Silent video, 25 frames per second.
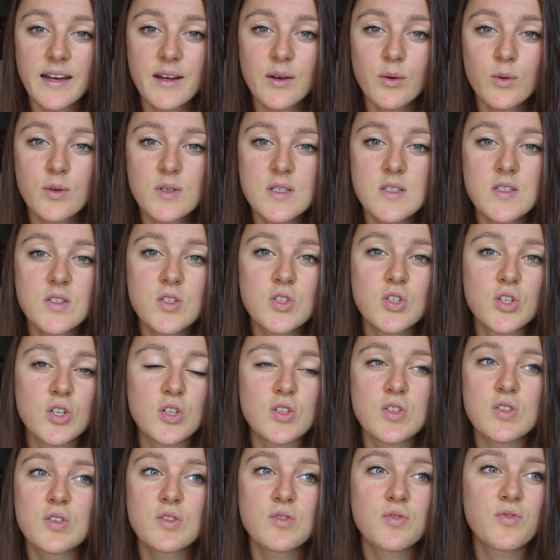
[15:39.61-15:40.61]
It was
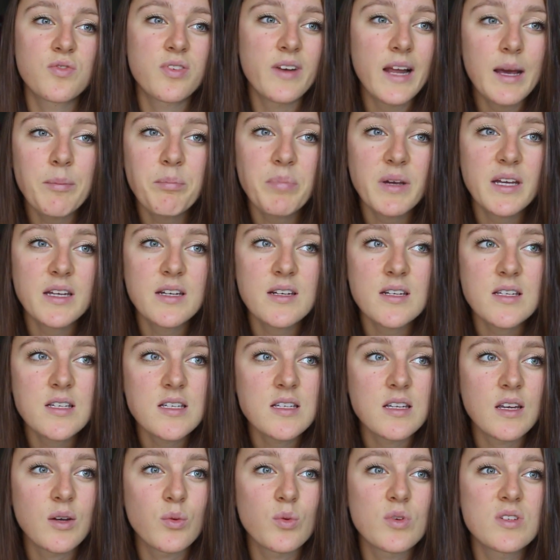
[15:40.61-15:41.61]
just
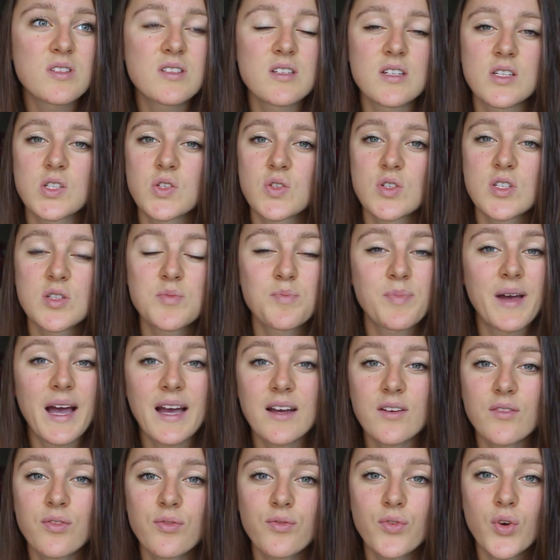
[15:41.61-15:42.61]
flippant, it was
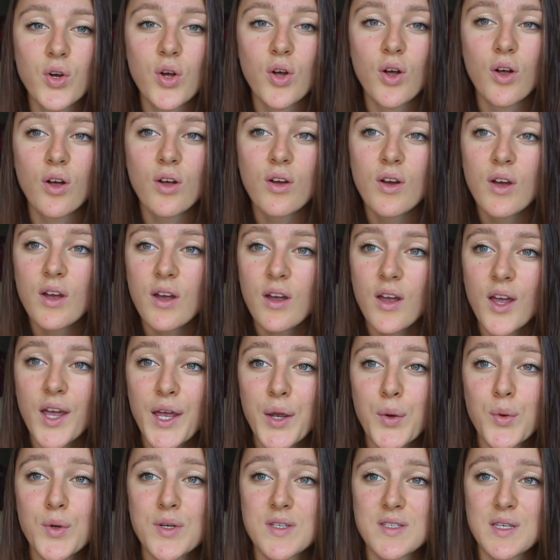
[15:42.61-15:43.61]
disrespectful,
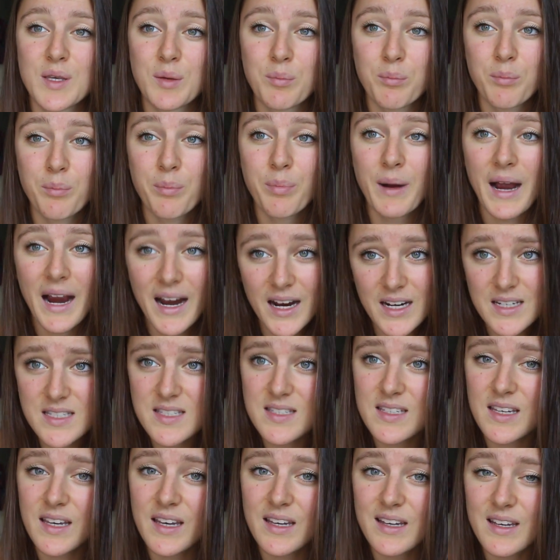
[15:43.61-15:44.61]
it was
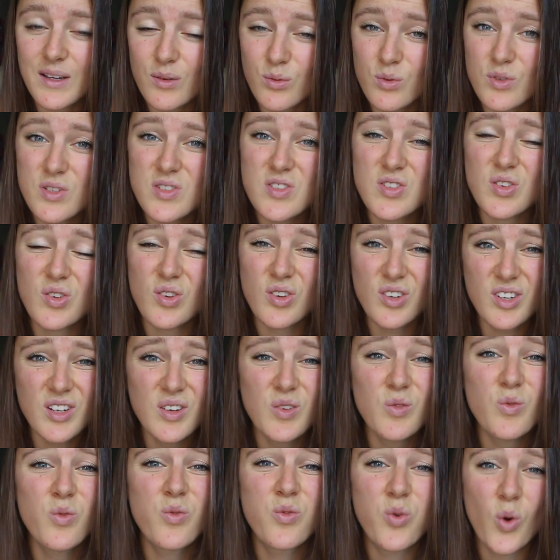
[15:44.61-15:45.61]
embarrassing, it was
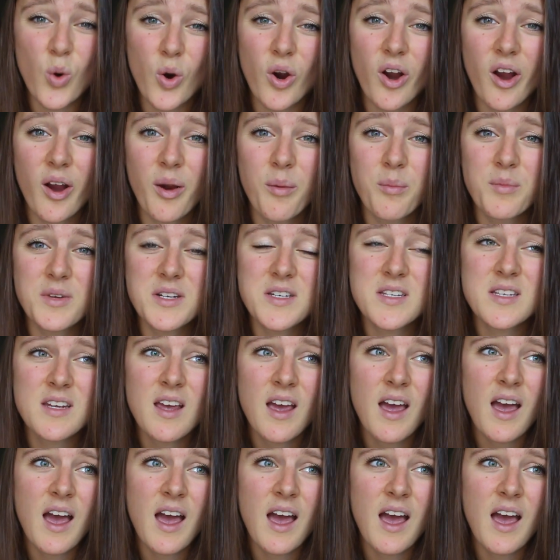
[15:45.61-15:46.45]
uninformed.